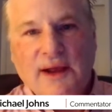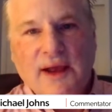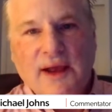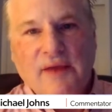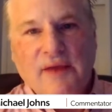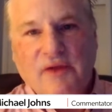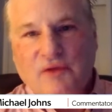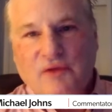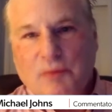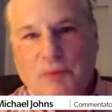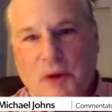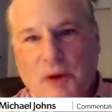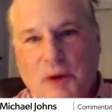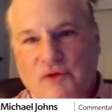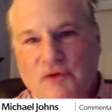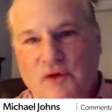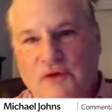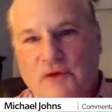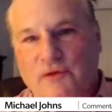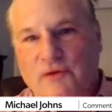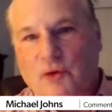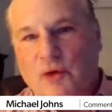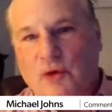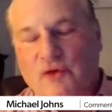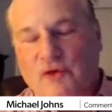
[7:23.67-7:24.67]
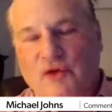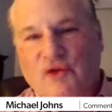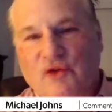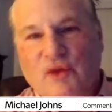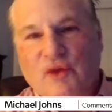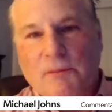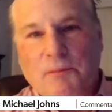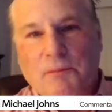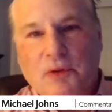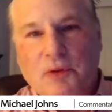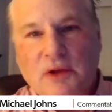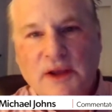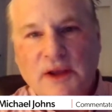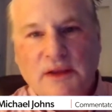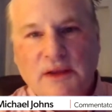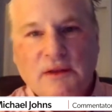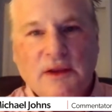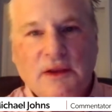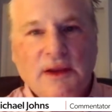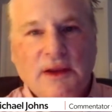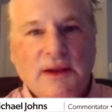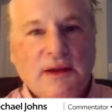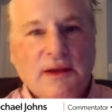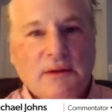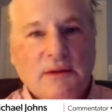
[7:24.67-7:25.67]
And this president, of course, has
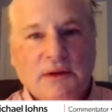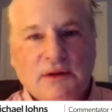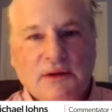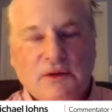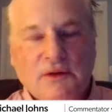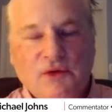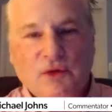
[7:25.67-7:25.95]
completely,